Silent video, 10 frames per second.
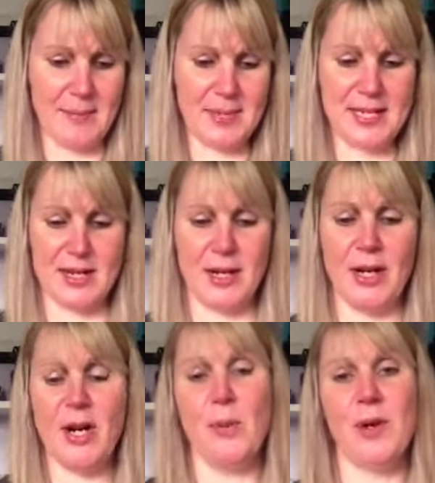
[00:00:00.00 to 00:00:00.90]
So
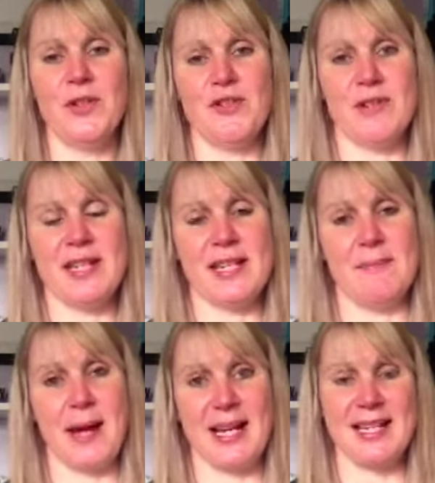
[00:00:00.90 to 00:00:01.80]
ones written
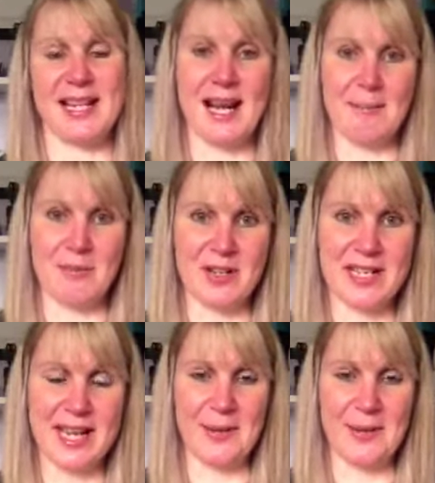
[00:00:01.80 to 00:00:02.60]
by celebrity